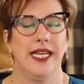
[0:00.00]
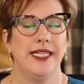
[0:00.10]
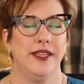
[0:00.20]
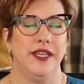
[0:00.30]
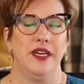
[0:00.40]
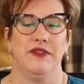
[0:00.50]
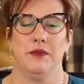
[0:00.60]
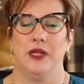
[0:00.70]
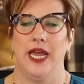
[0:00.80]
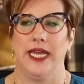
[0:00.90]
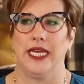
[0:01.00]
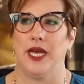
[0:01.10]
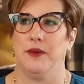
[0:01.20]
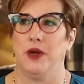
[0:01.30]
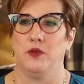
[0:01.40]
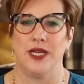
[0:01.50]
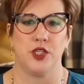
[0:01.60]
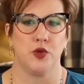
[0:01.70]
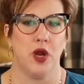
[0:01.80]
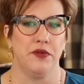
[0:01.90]
I like to think of them like a
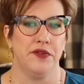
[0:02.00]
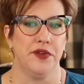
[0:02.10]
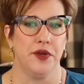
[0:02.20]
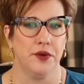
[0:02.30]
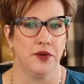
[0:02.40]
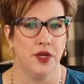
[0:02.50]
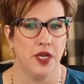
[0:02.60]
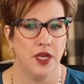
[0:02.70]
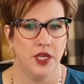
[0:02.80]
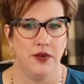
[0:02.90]
restaurant review.